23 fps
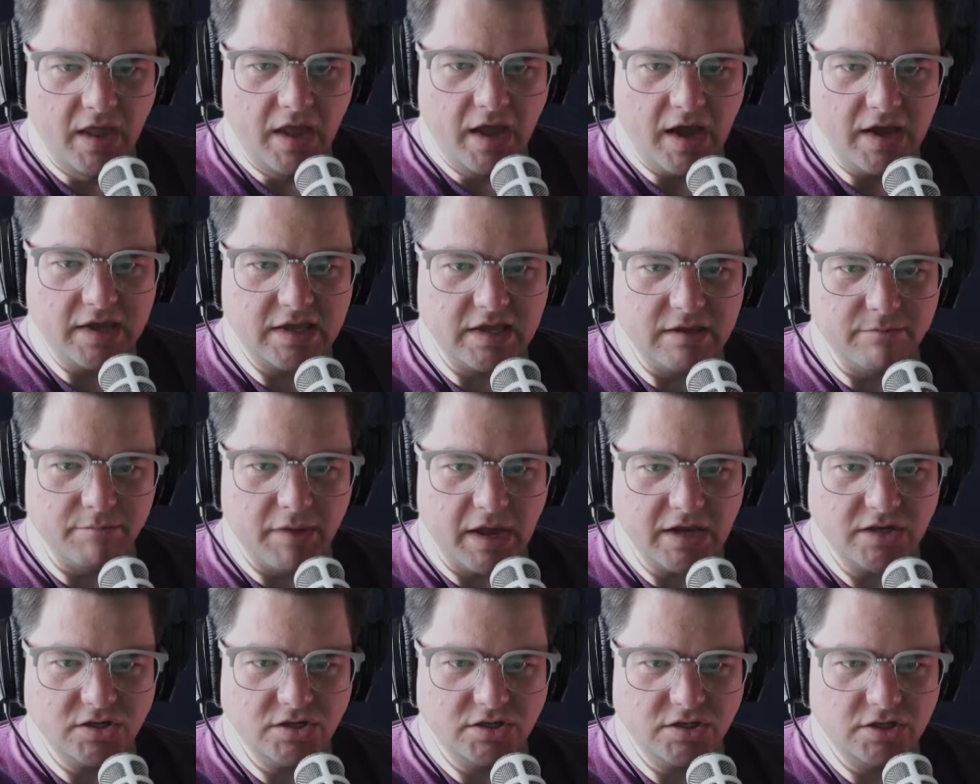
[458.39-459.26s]
I keep
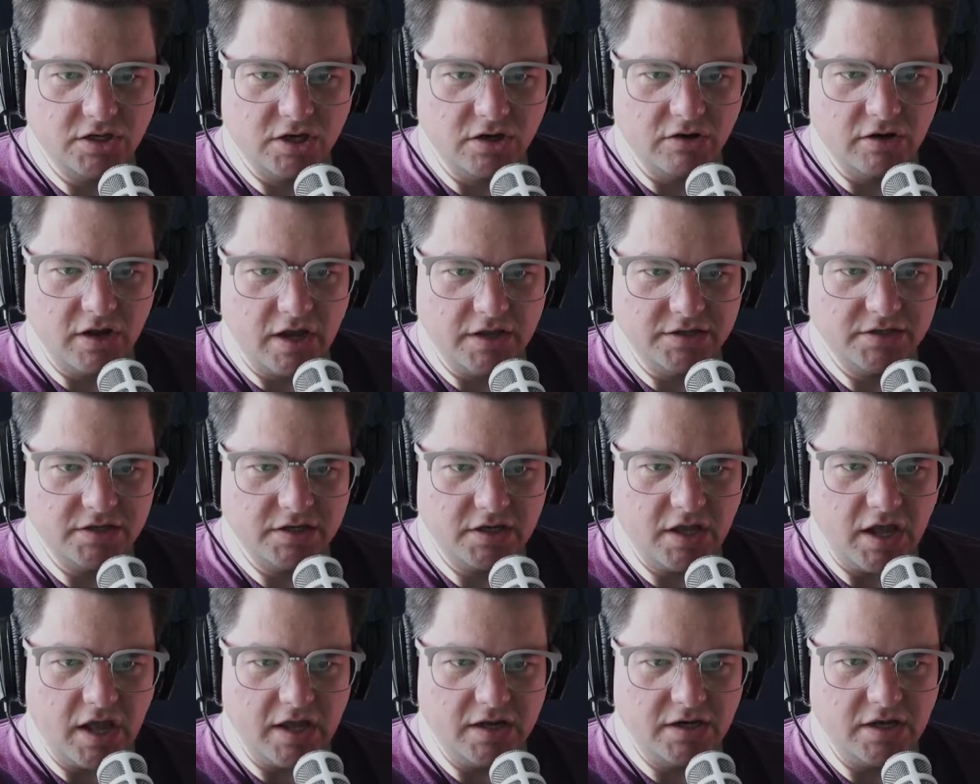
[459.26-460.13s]
patience,
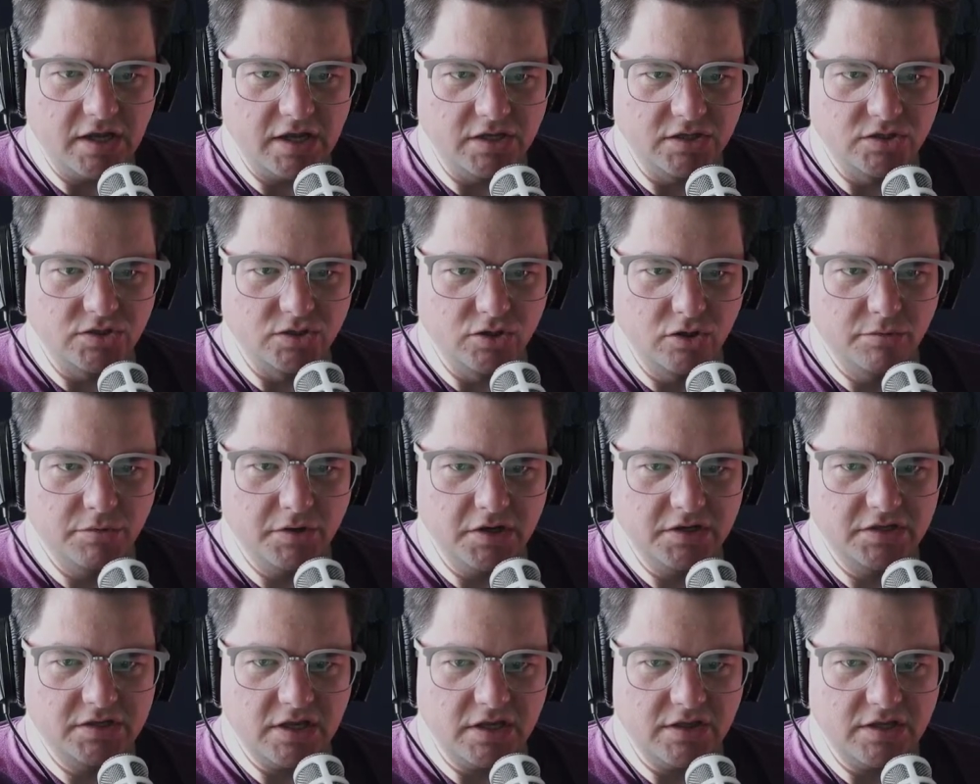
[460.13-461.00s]
curiosity, and
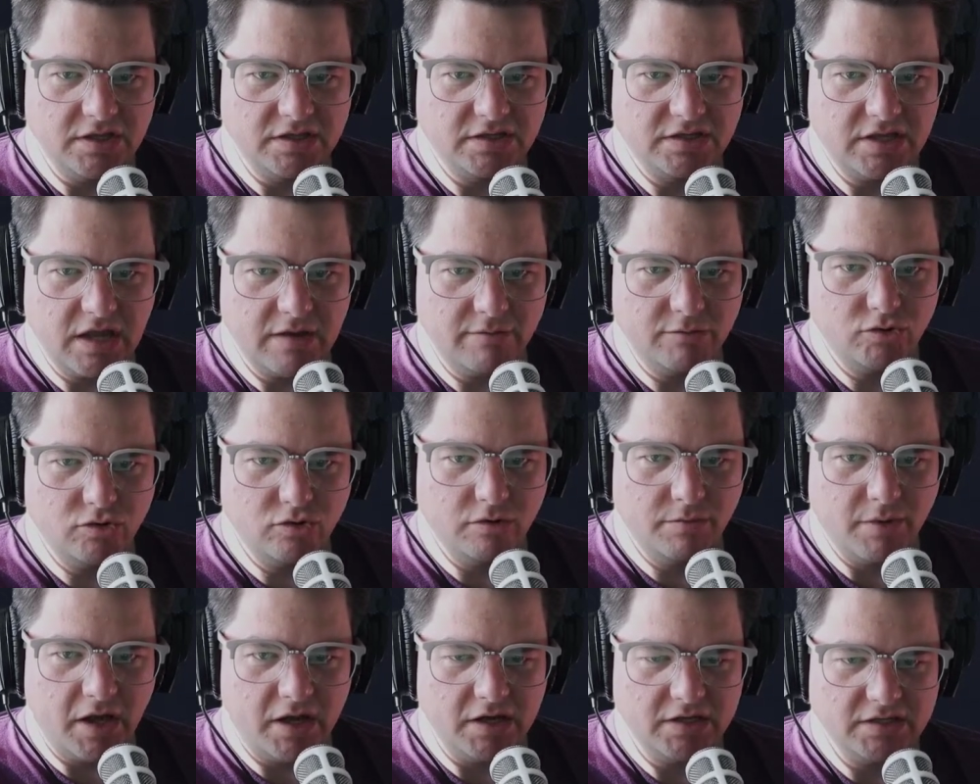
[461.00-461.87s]
exuberance in the same
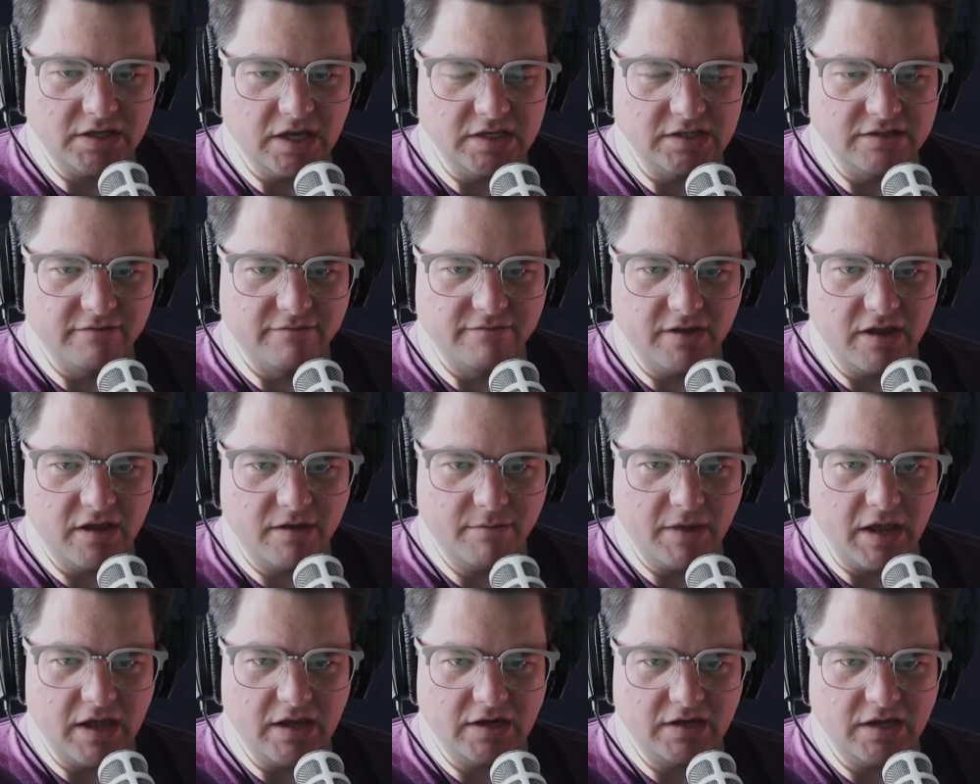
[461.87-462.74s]
toolbox as Vim
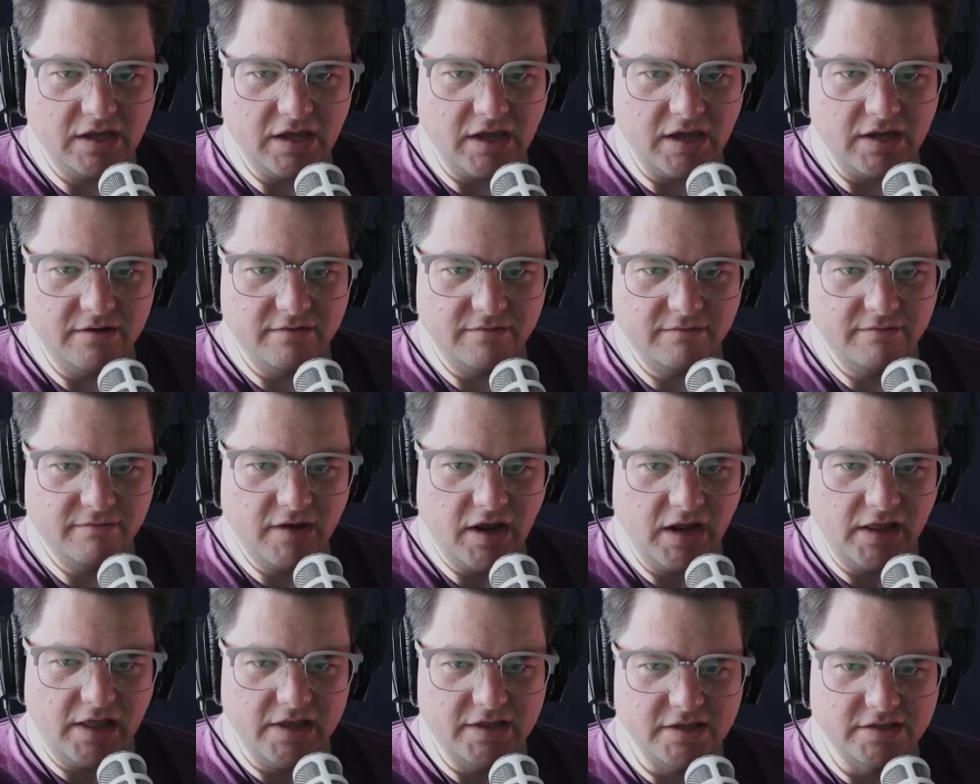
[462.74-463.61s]
and Git.
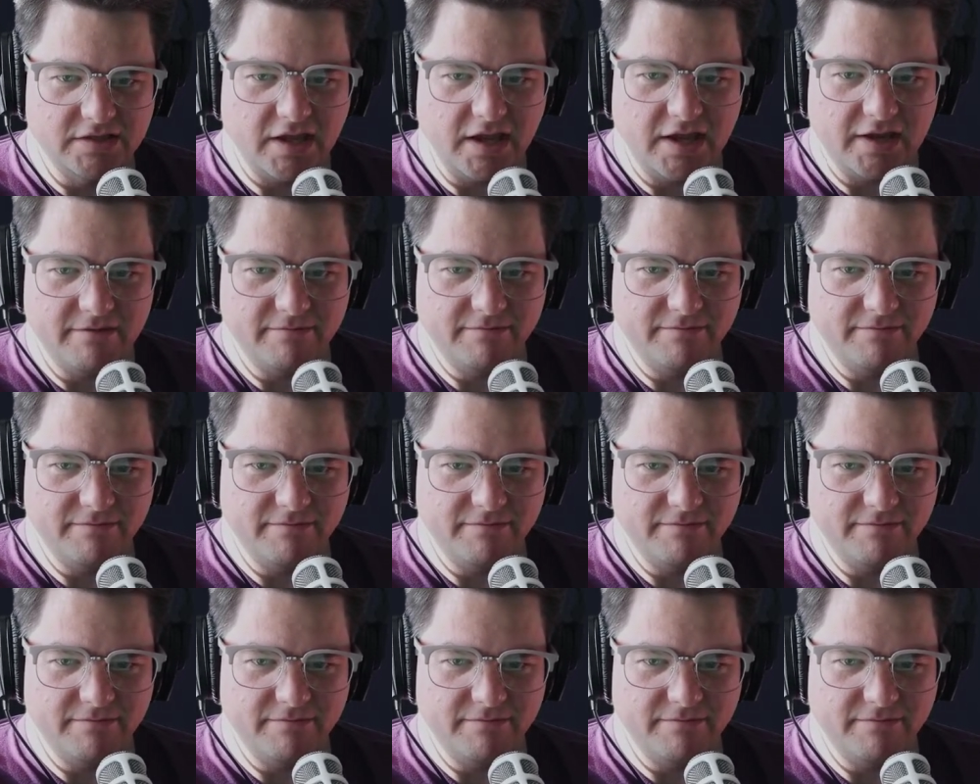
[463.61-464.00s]
I like this guy.